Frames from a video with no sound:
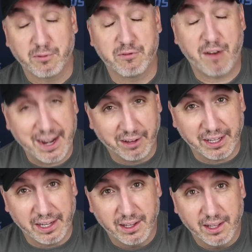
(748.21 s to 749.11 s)

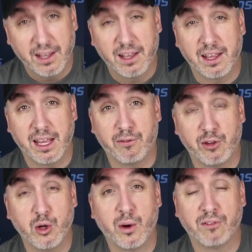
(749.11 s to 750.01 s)
Finally,
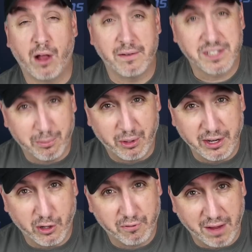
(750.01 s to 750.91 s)
if you have lost
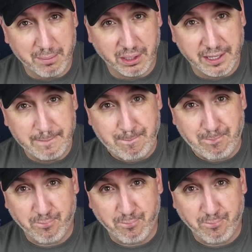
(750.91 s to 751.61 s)
someone in your family,